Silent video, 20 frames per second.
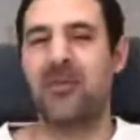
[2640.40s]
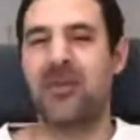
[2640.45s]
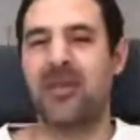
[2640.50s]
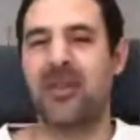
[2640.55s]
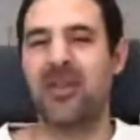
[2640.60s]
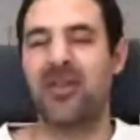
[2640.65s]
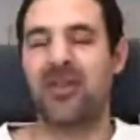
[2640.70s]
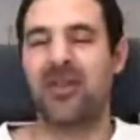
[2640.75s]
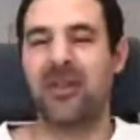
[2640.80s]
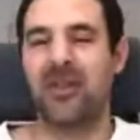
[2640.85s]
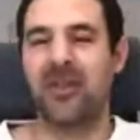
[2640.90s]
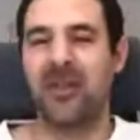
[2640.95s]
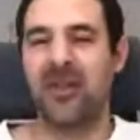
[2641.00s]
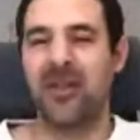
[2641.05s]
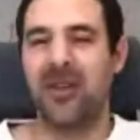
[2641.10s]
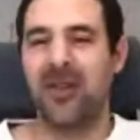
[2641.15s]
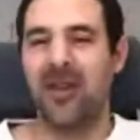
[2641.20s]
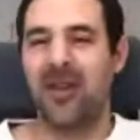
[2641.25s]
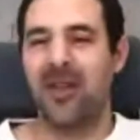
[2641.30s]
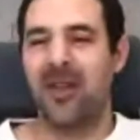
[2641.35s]
competition,
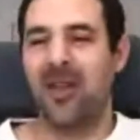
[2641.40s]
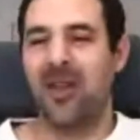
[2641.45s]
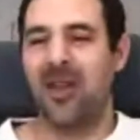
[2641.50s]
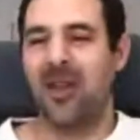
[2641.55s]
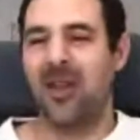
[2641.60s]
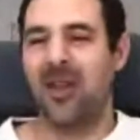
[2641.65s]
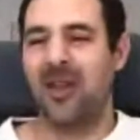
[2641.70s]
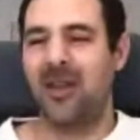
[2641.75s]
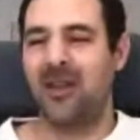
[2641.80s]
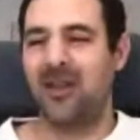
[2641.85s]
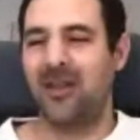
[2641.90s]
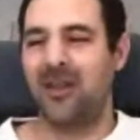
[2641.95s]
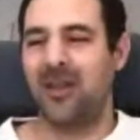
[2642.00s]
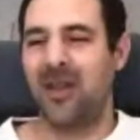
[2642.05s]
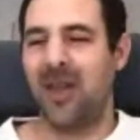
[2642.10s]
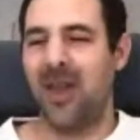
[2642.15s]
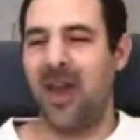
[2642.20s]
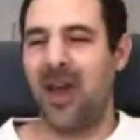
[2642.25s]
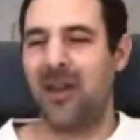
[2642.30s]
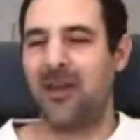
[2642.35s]

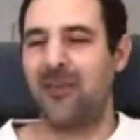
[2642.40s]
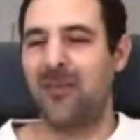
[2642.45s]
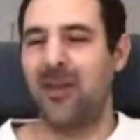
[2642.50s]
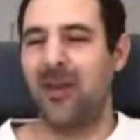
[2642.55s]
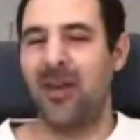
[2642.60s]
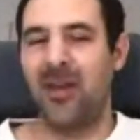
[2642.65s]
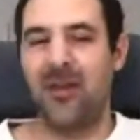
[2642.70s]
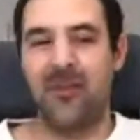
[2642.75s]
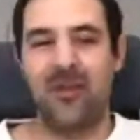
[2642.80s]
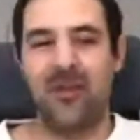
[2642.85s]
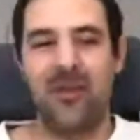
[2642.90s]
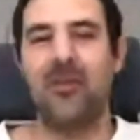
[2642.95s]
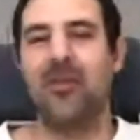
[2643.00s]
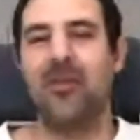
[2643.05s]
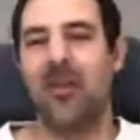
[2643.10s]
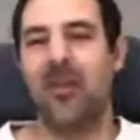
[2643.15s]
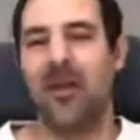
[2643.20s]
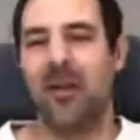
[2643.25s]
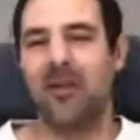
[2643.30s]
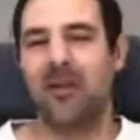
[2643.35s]
and they had many
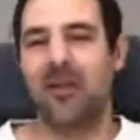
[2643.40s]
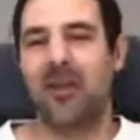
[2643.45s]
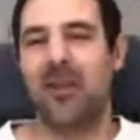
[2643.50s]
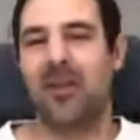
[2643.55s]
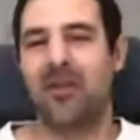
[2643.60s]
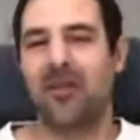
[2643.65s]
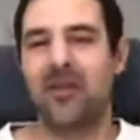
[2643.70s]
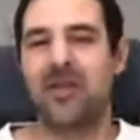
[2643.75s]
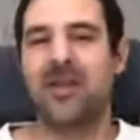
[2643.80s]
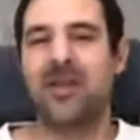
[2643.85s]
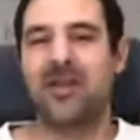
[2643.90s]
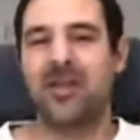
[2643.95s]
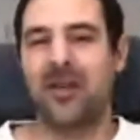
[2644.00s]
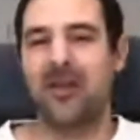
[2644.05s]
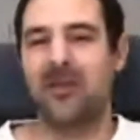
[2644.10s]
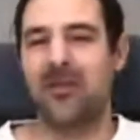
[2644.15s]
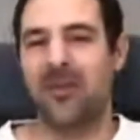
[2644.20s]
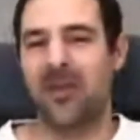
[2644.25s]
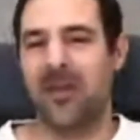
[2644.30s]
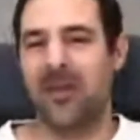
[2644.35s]
people on the
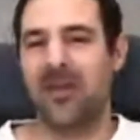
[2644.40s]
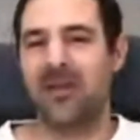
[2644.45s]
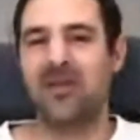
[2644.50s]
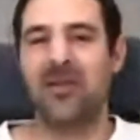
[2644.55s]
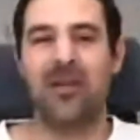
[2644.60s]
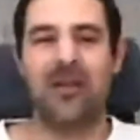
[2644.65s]
ecosystem